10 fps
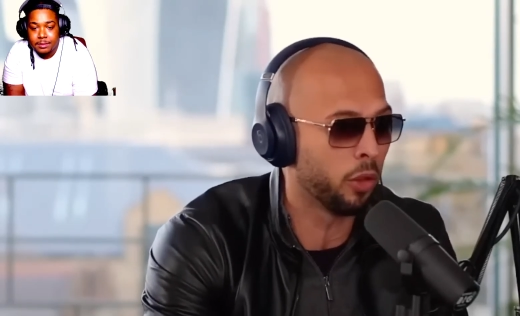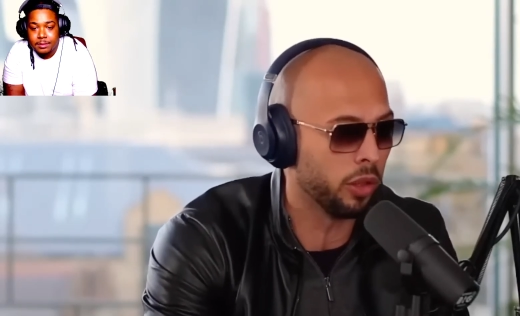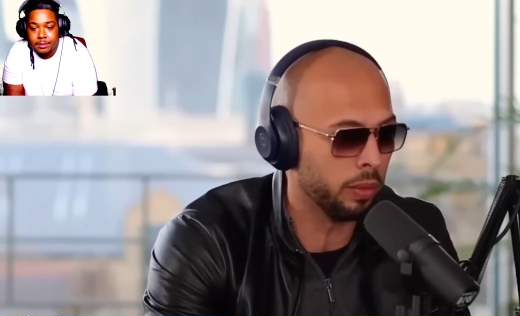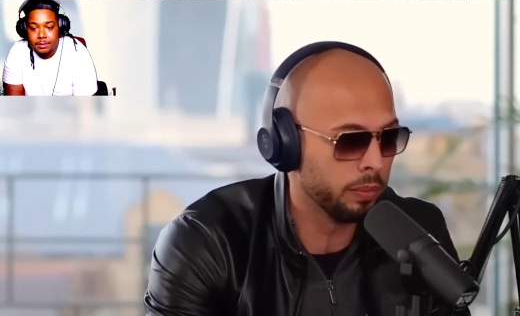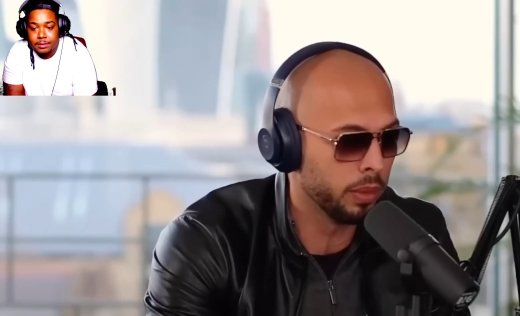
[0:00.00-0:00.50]

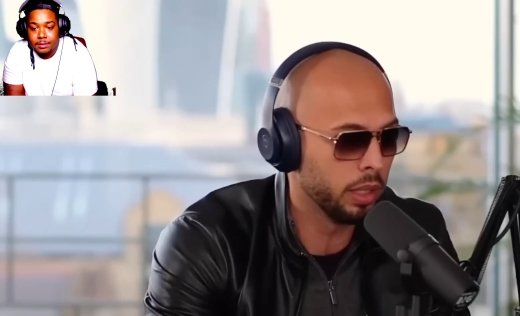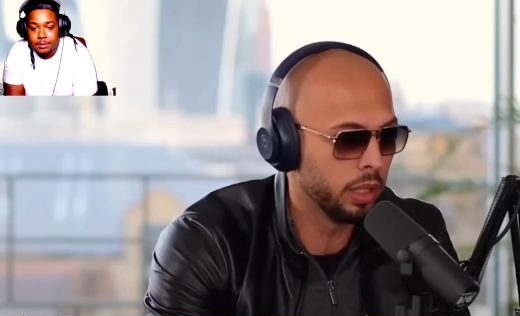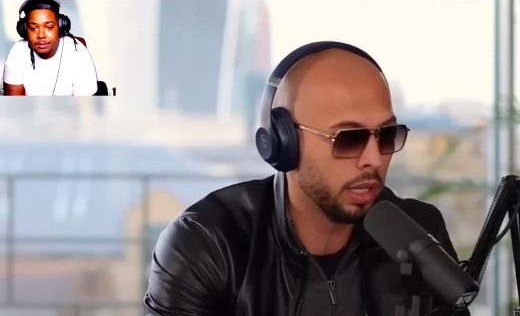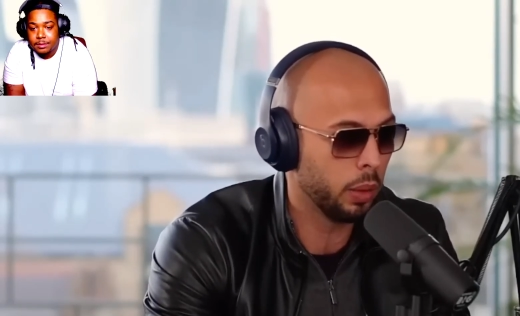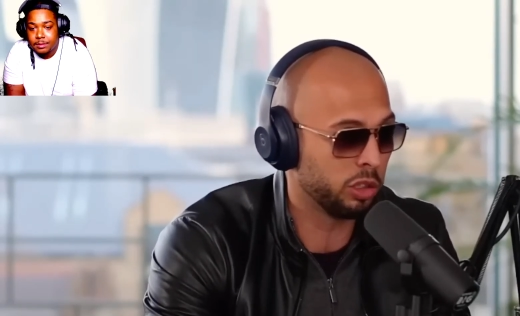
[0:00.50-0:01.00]
Speaker 1: which is what they're
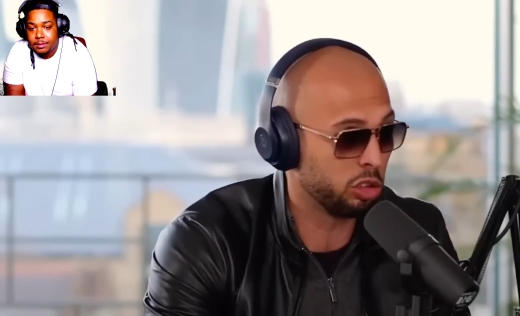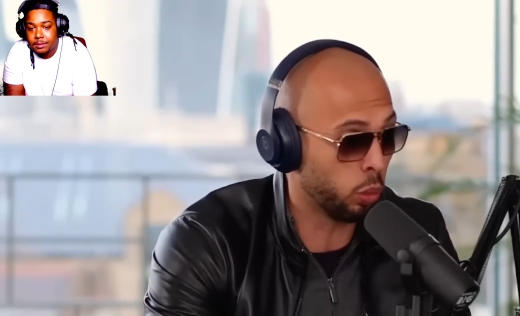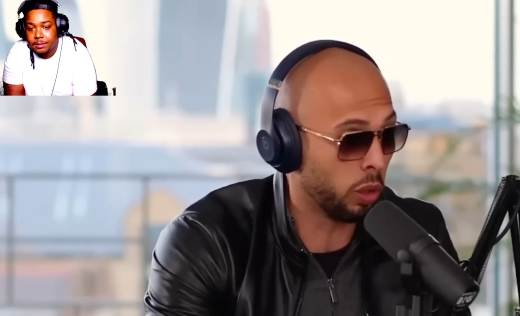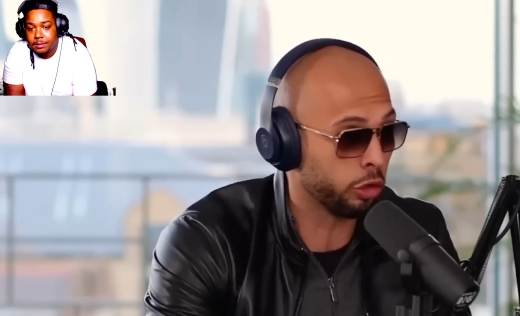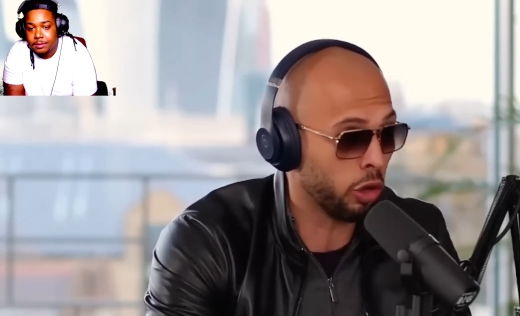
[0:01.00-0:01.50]
trying to do in the
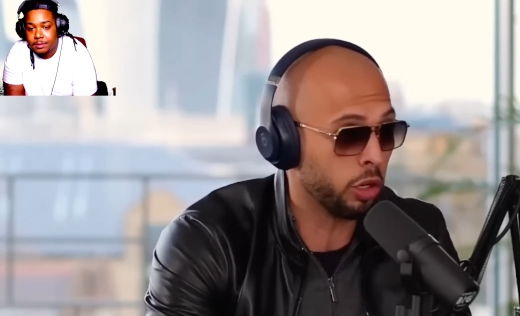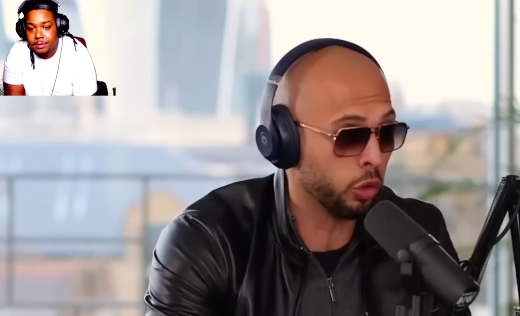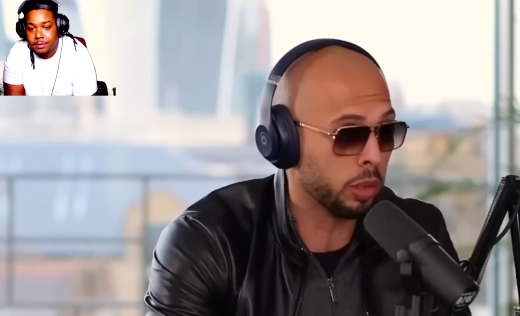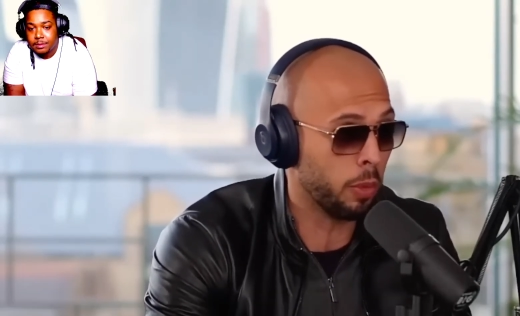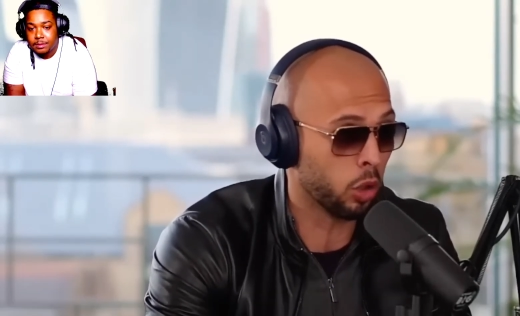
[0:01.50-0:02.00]
modern world, and
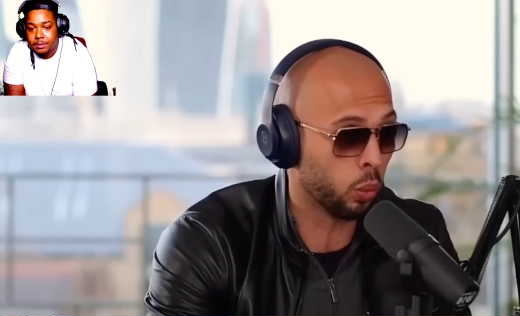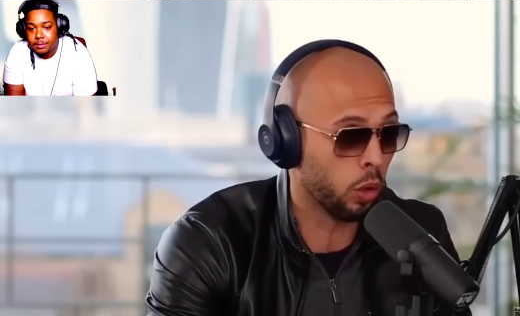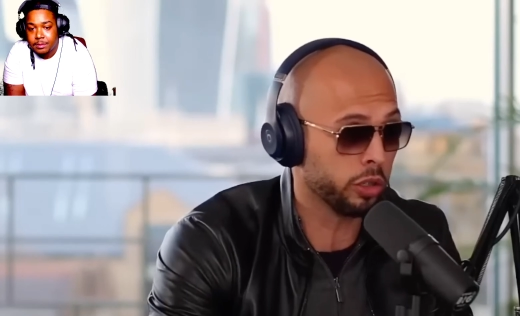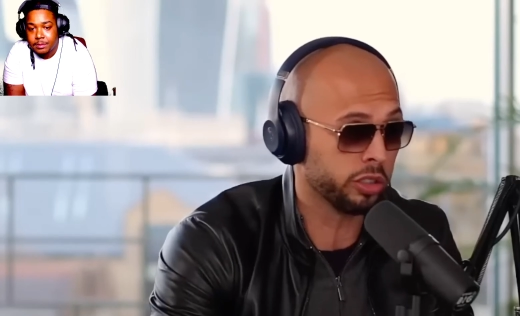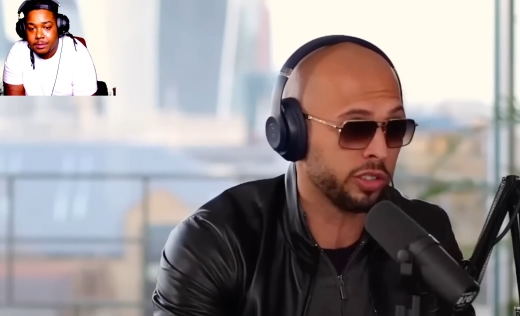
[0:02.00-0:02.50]
to say that
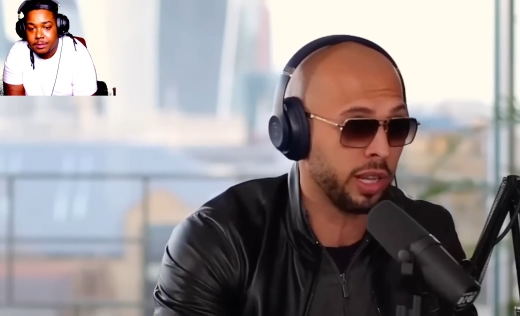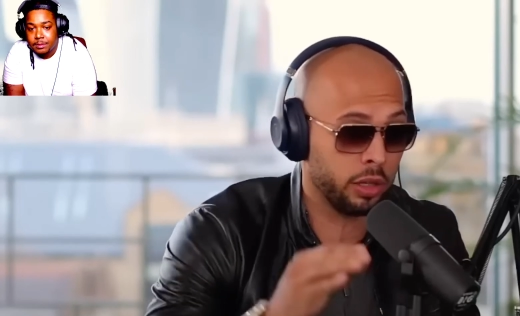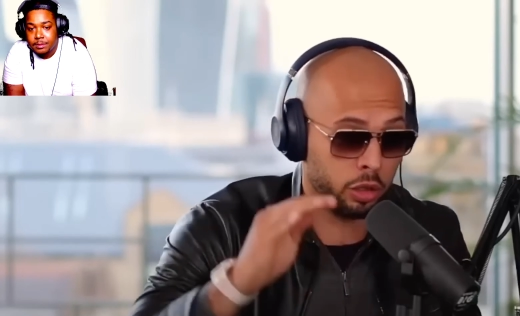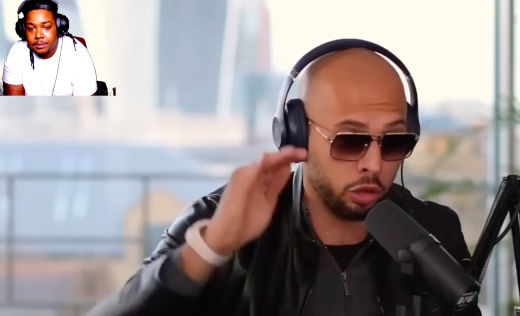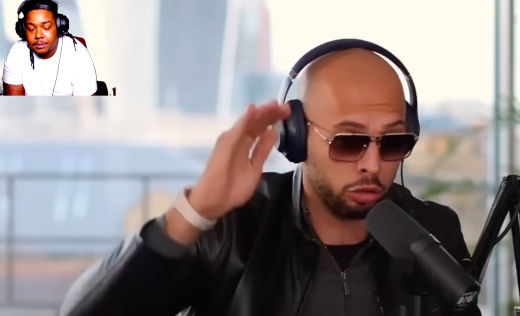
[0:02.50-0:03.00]
you're
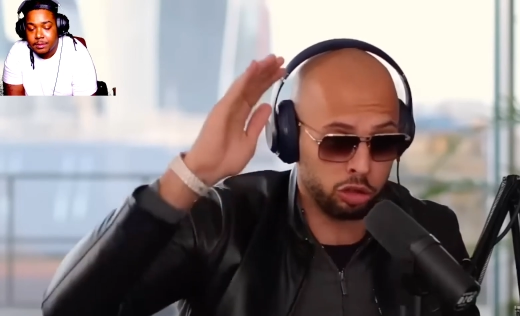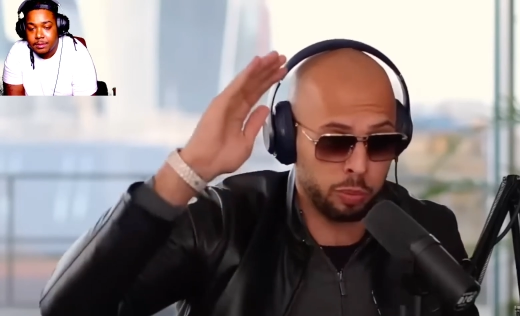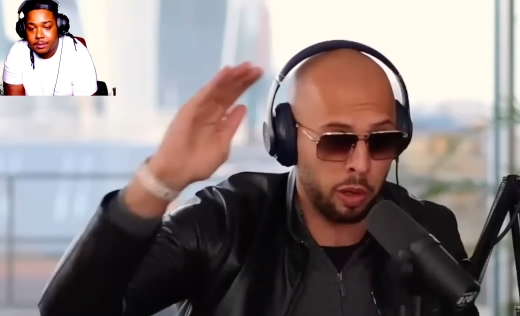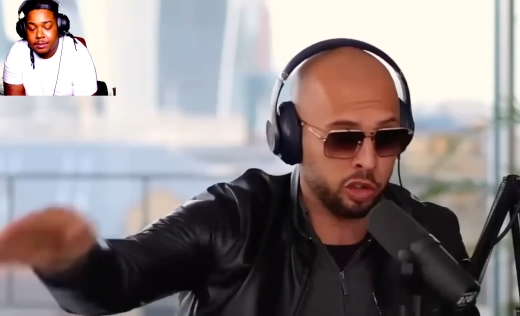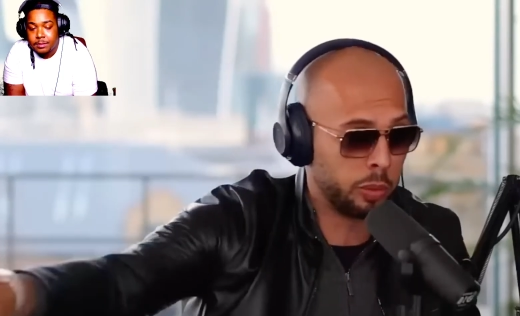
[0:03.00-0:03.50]
responsible for
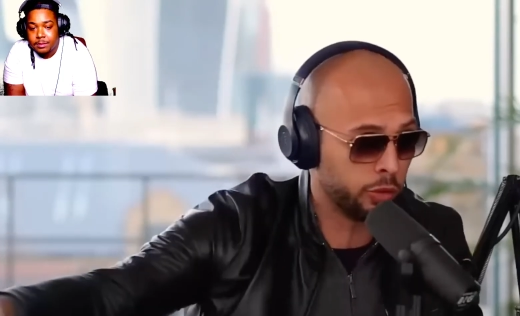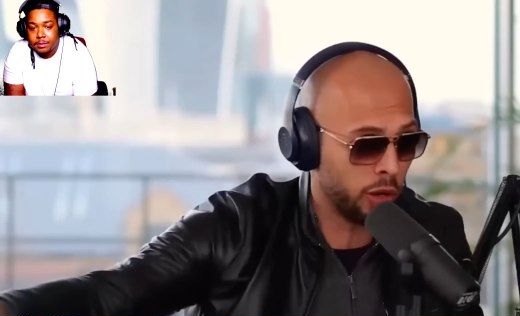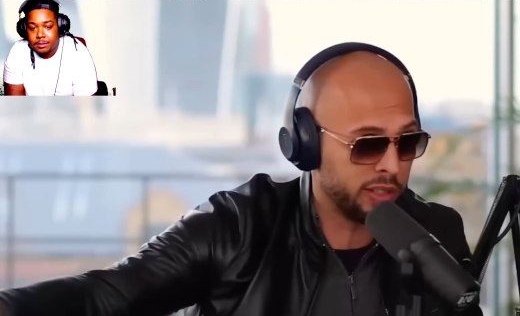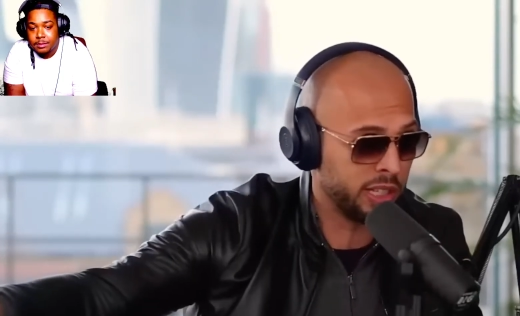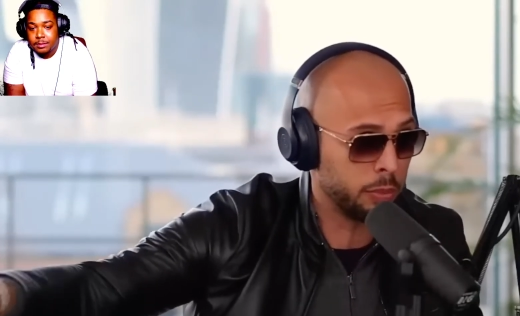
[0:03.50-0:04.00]
everything, but you have no
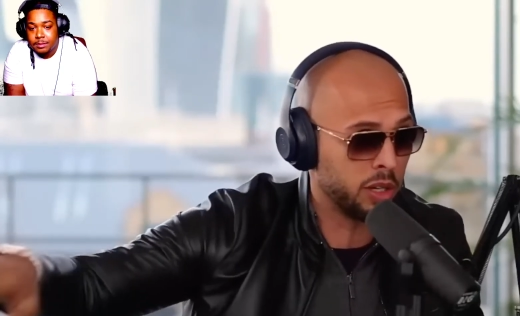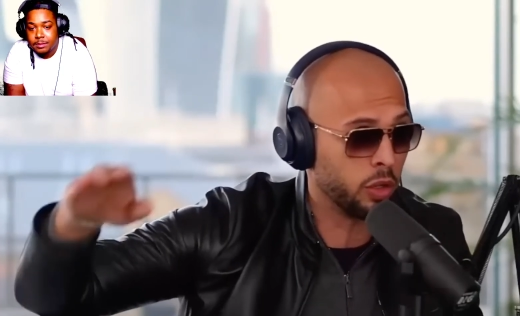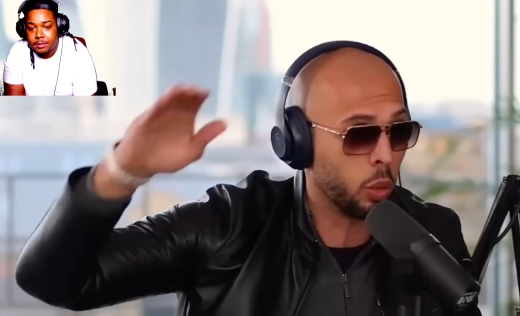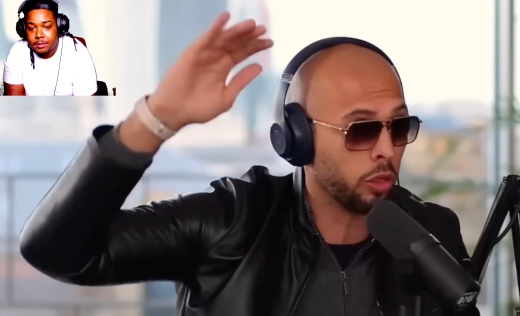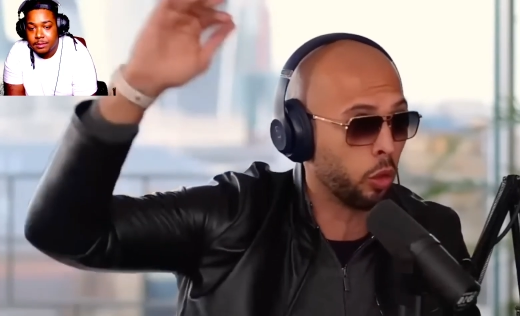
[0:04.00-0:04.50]
authority
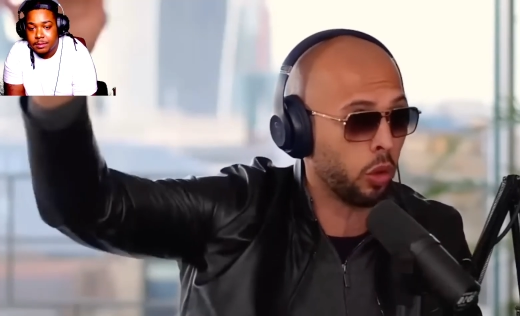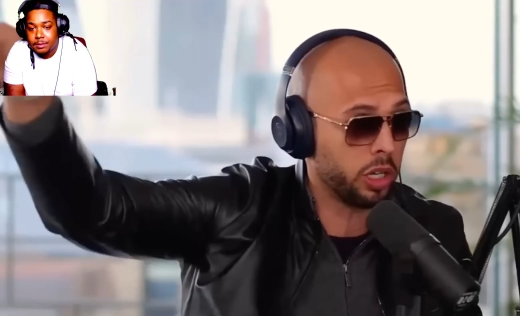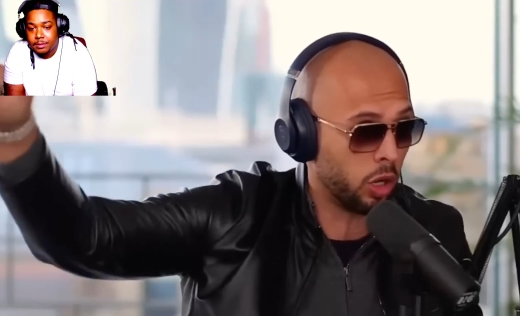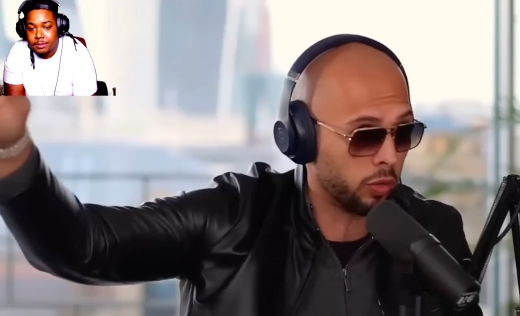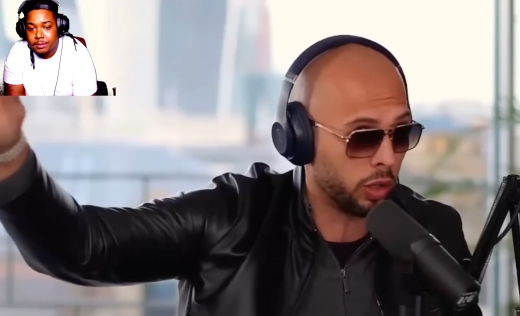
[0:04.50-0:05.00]
over anything.
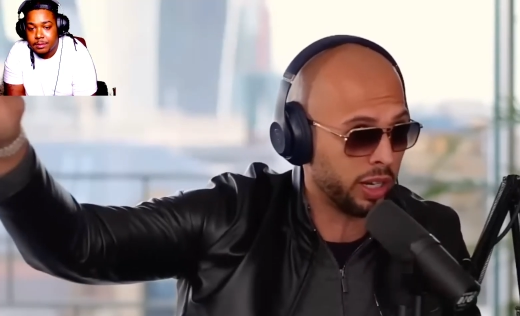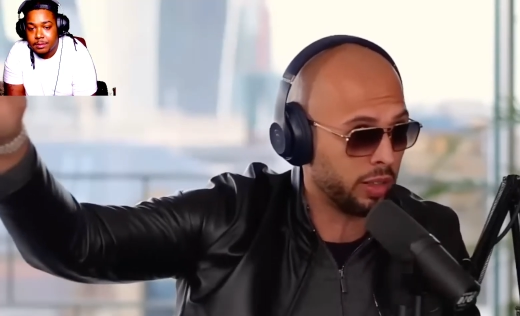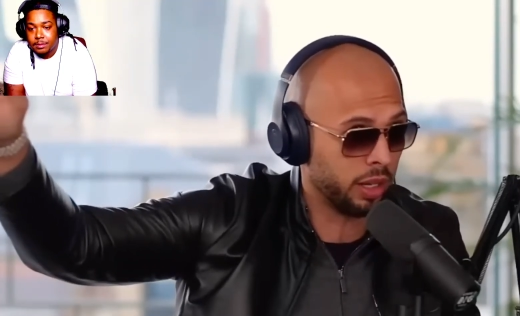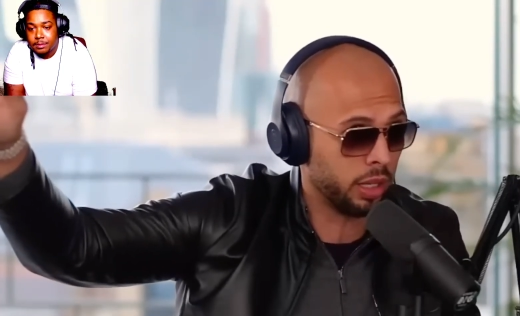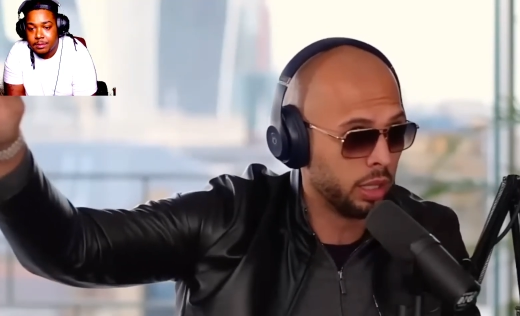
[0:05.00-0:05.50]
That's